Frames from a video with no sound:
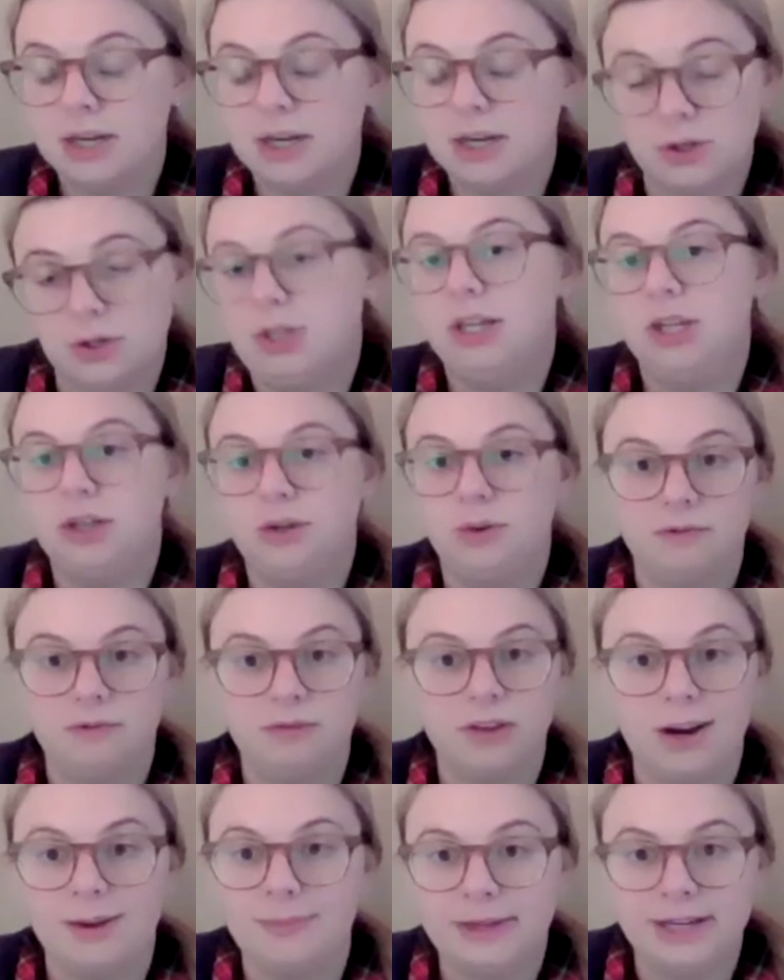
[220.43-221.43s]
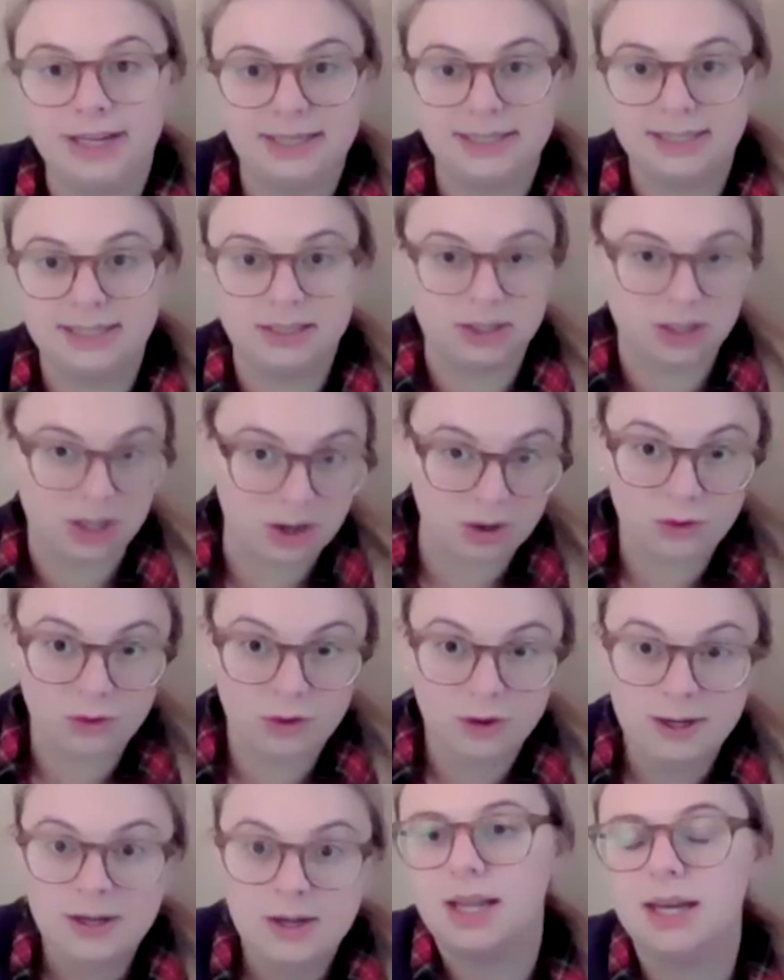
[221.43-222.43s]
entering a new environment I didn't know.
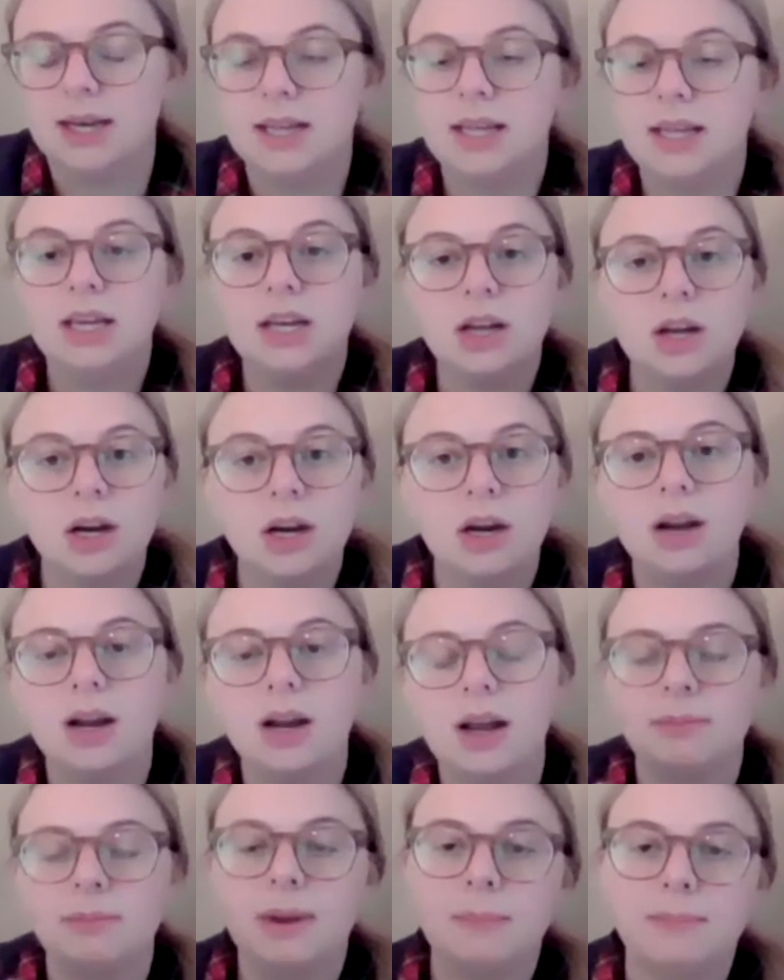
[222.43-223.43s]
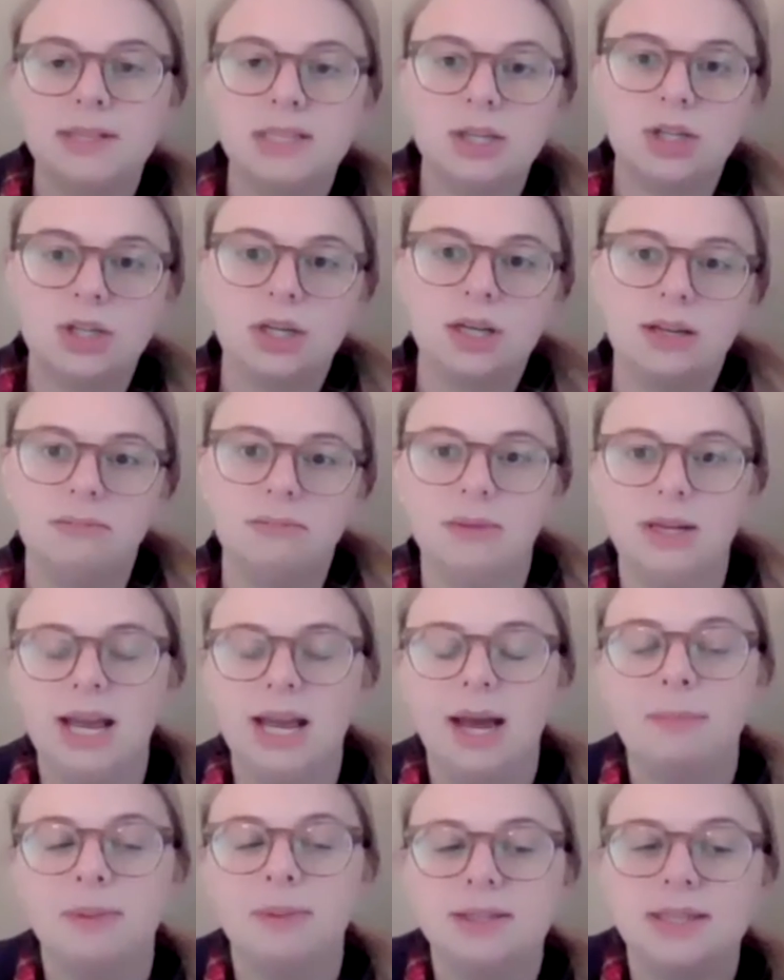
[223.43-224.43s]
And here, and my position in
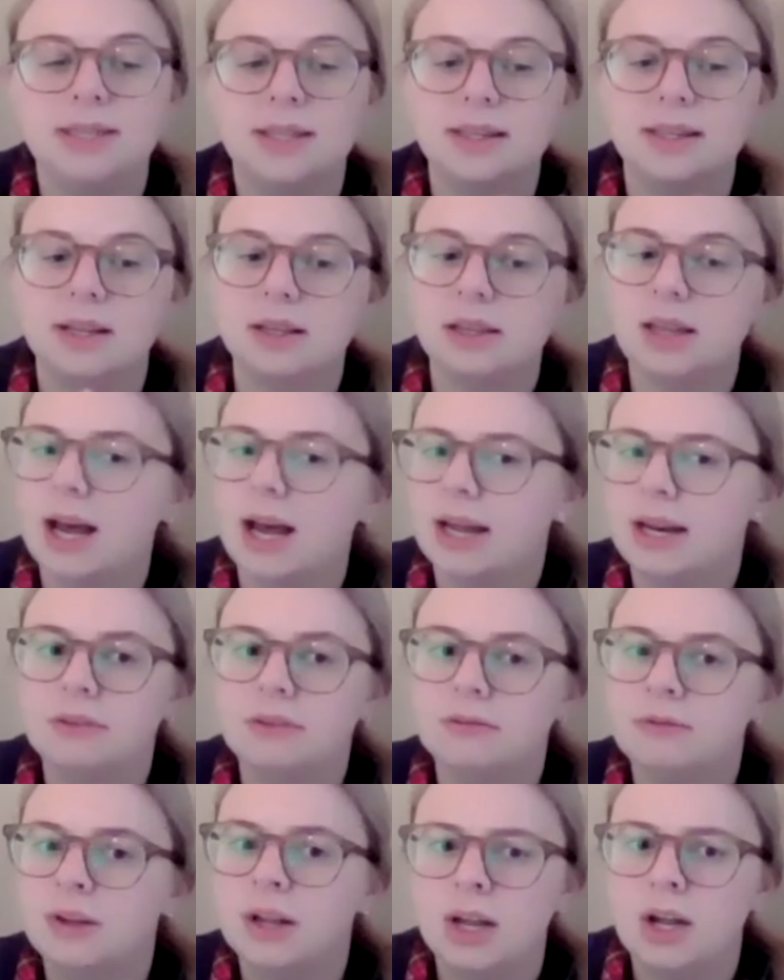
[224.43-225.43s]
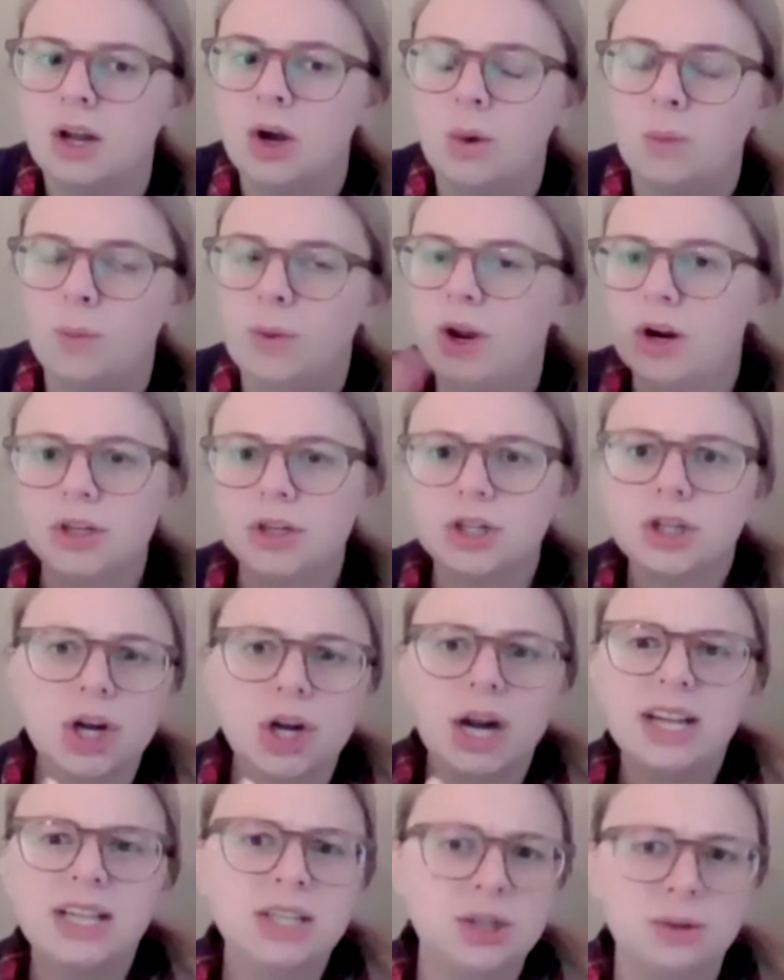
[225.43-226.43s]
Minneapolis is a lot of, we aren't
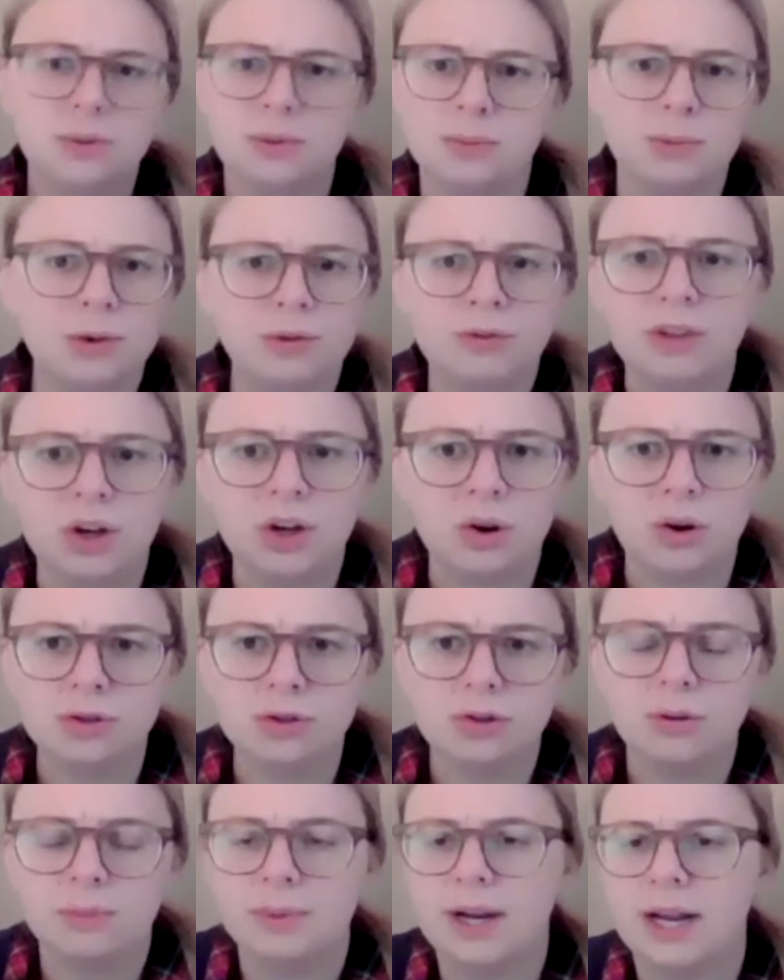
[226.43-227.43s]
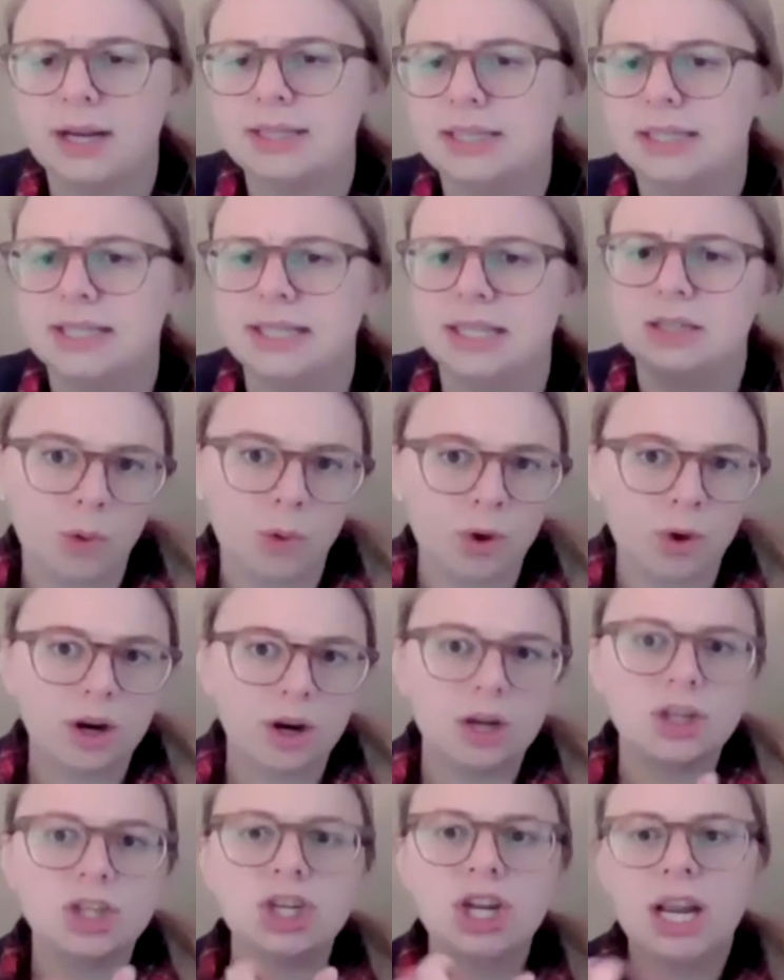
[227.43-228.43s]
trying to remove the cultural practices.
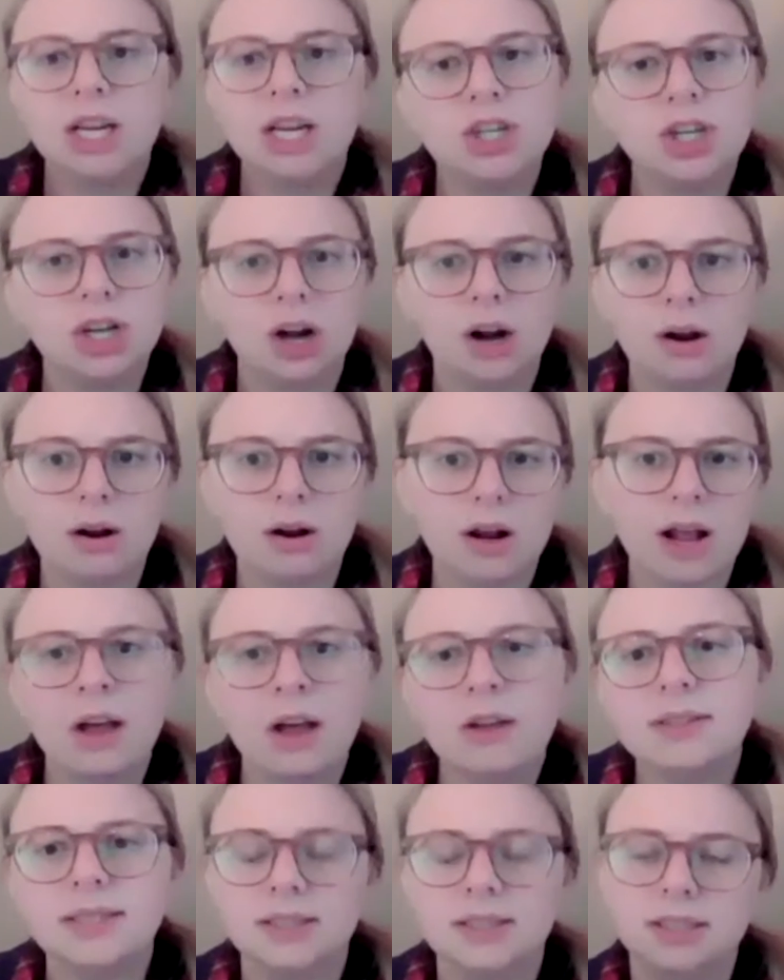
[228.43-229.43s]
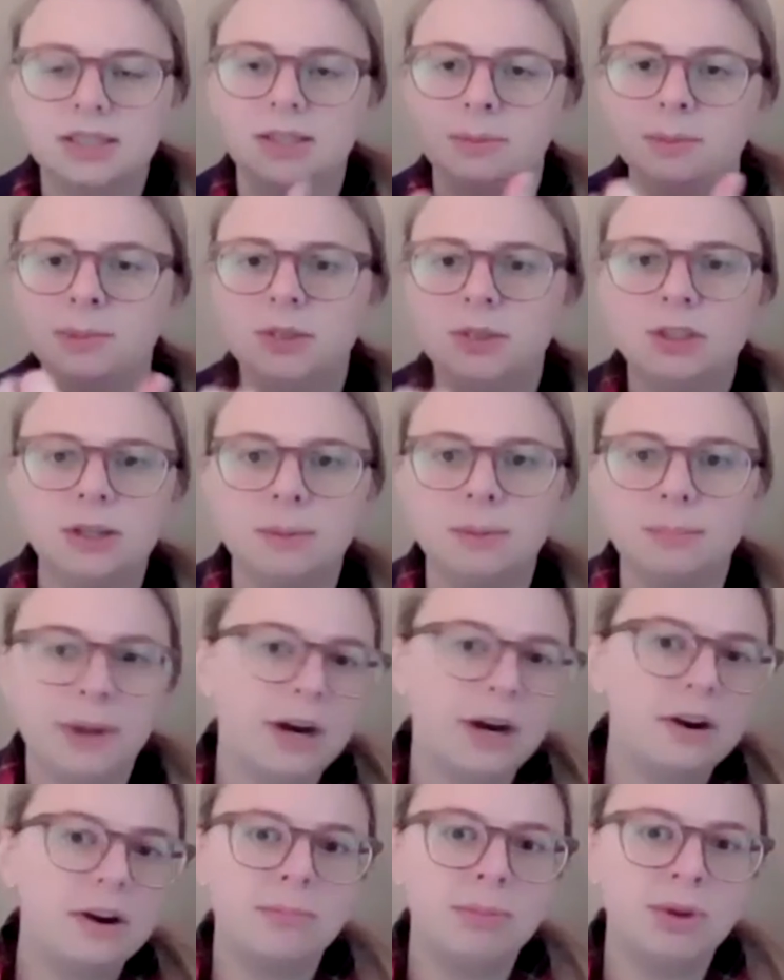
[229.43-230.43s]
We're changing our health system to
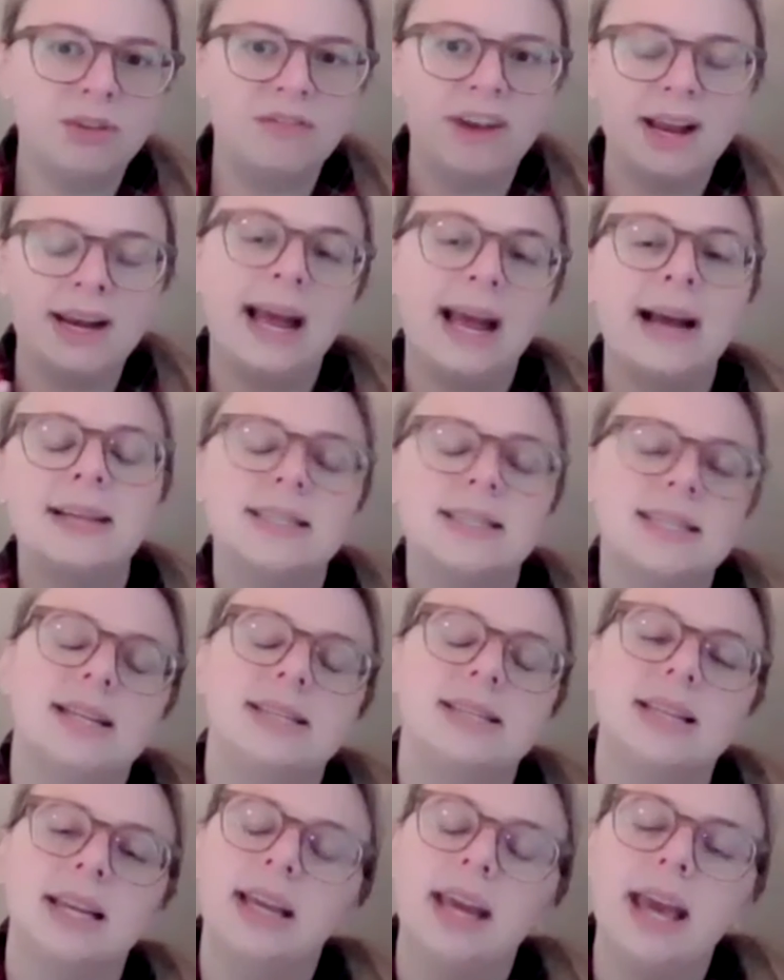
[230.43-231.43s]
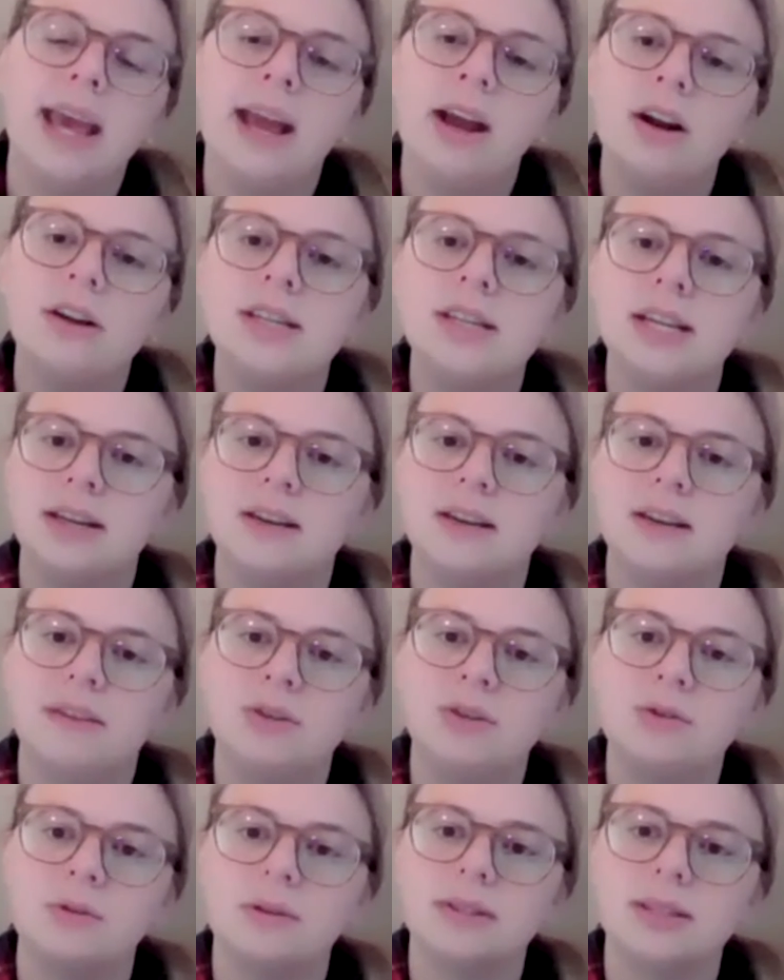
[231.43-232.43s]
better provide access and care to
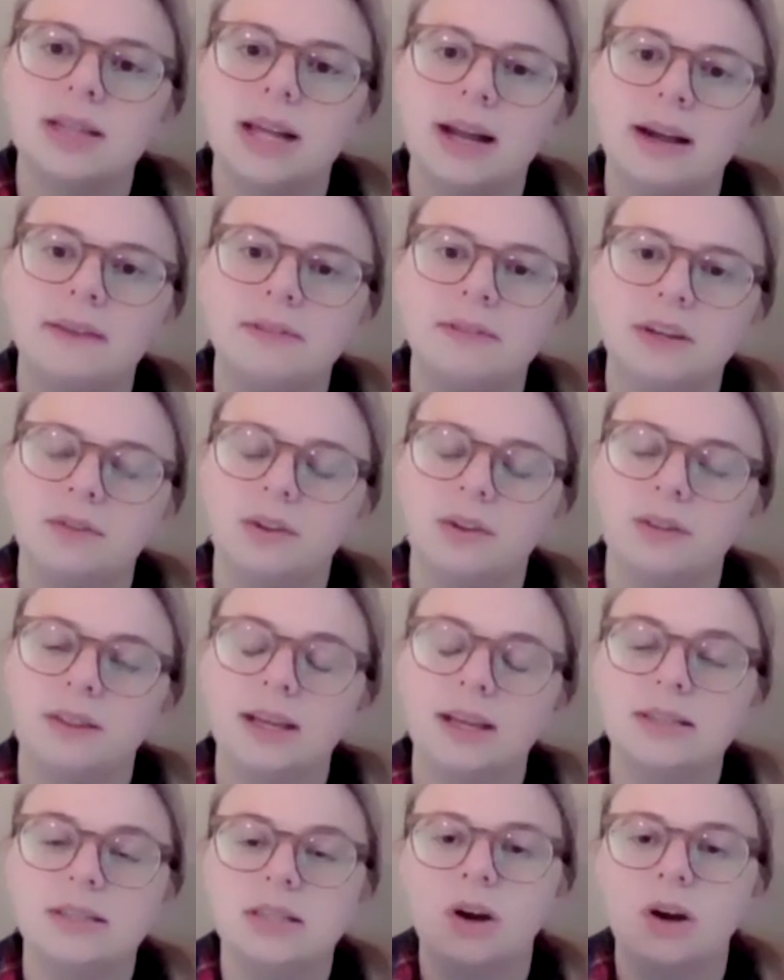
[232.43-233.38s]
individuals that have different things.